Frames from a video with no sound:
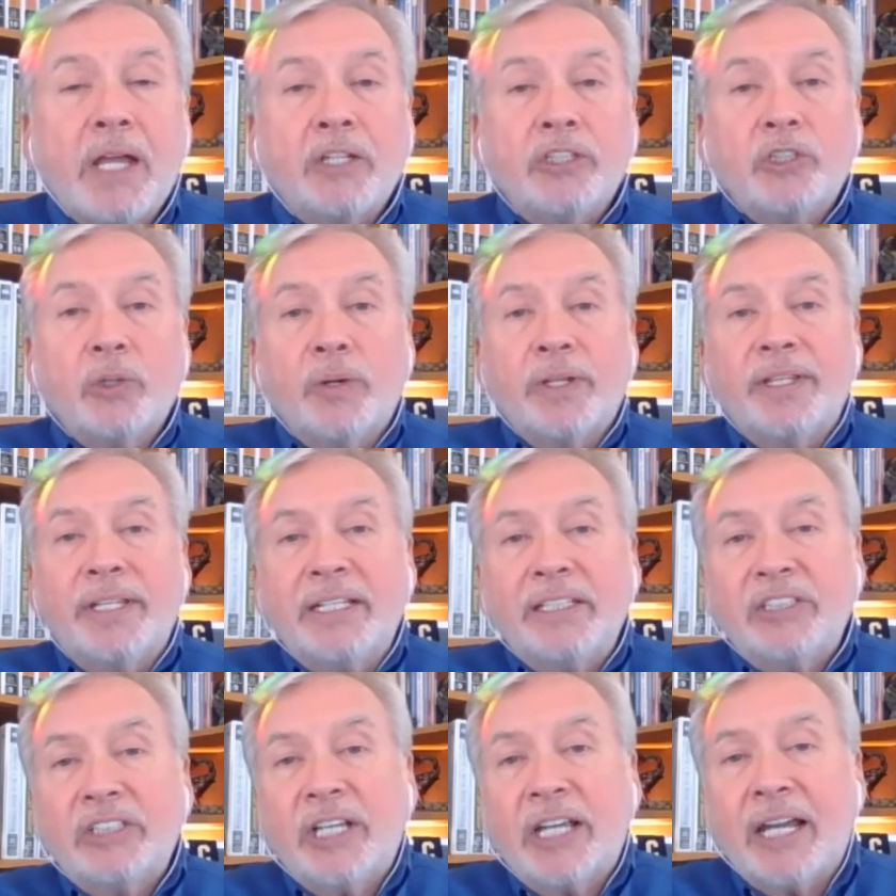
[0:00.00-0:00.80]
So in
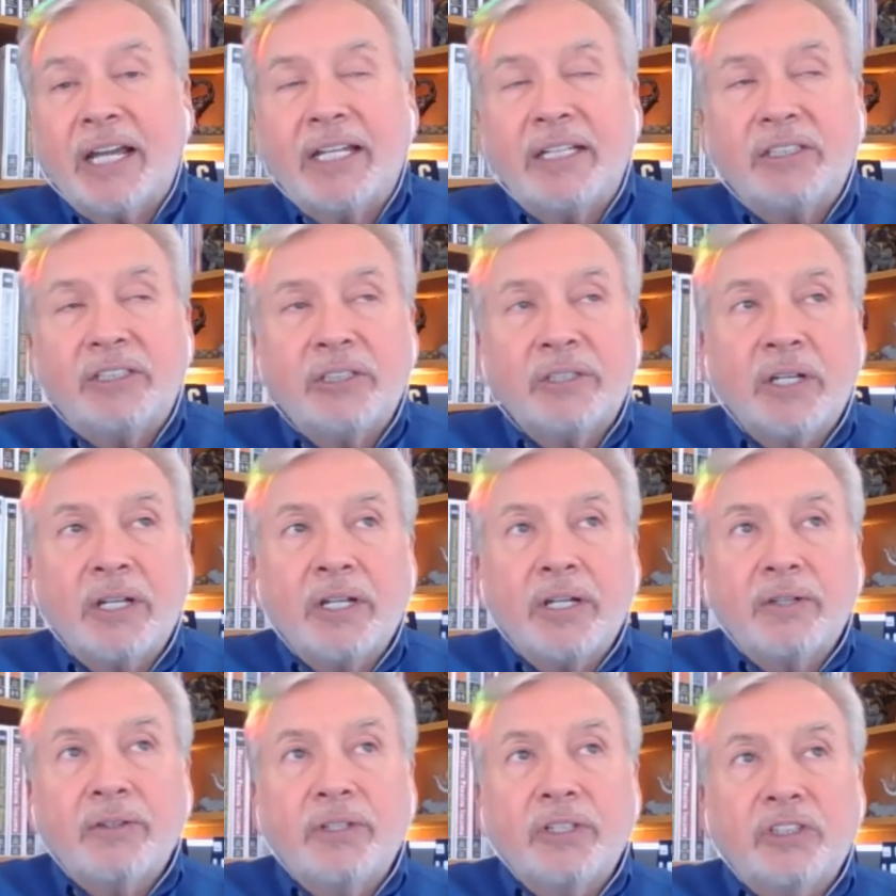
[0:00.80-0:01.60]
this case,
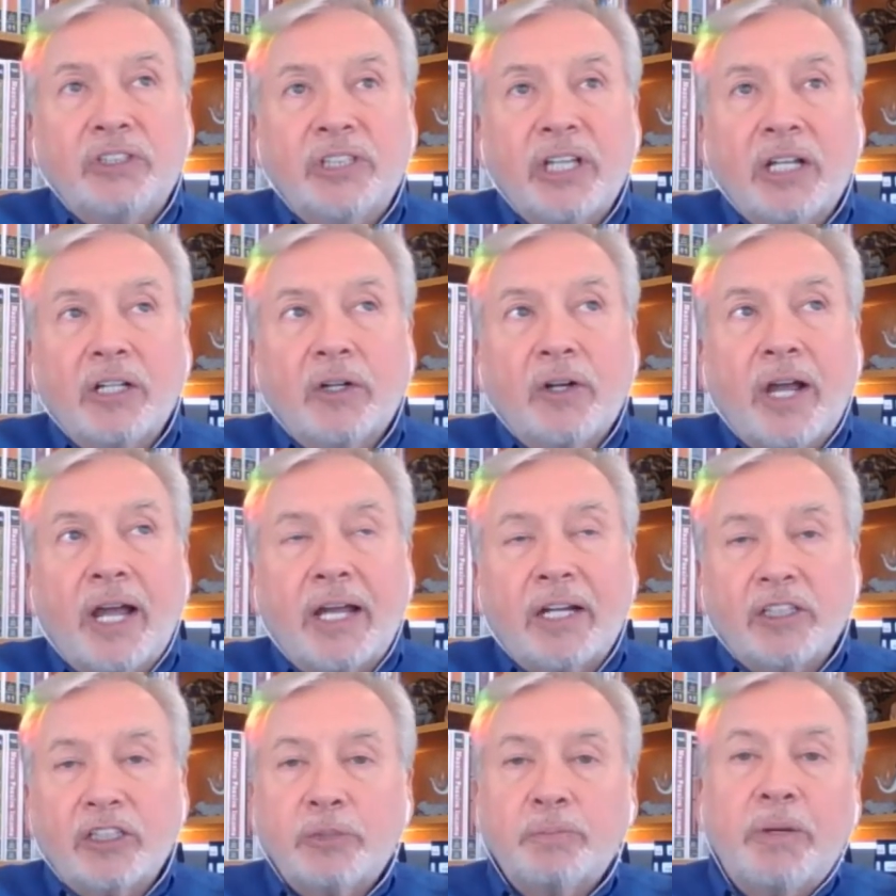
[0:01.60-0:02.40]
the seller
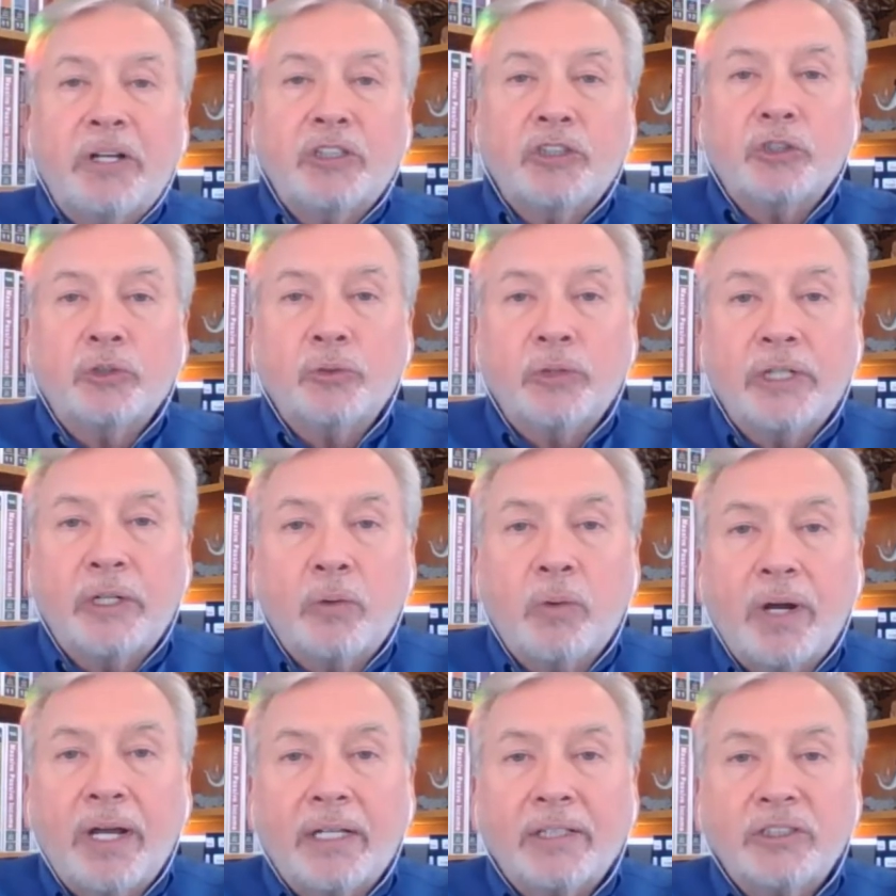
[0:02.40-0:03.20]
had a special
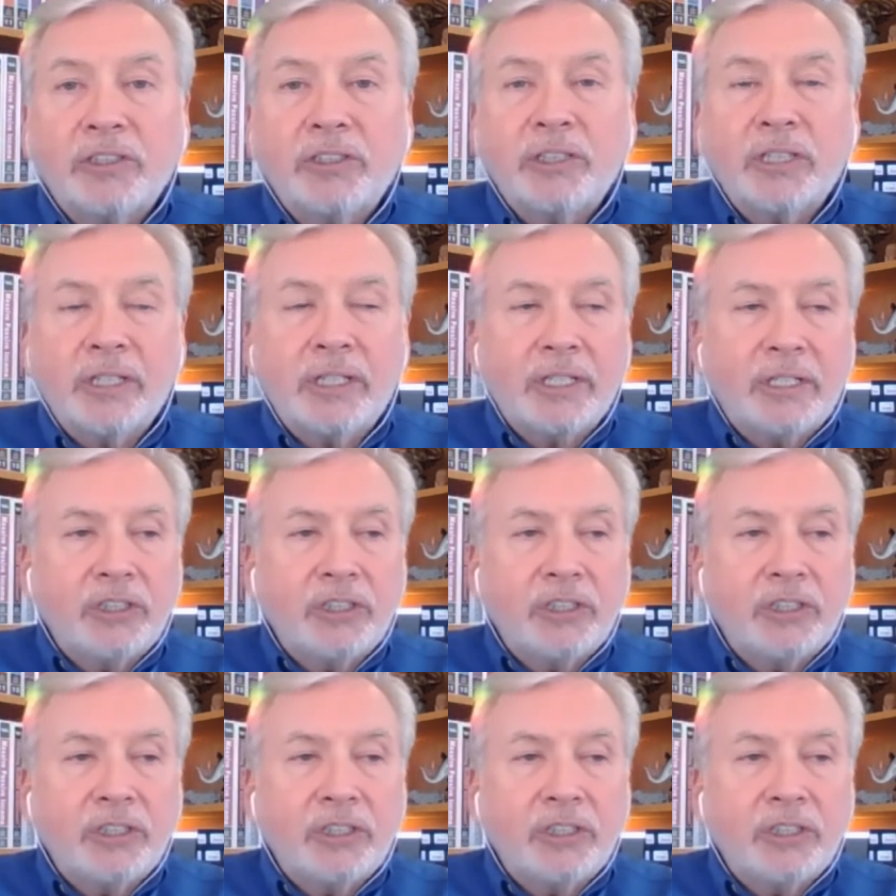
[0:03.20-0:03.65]
request.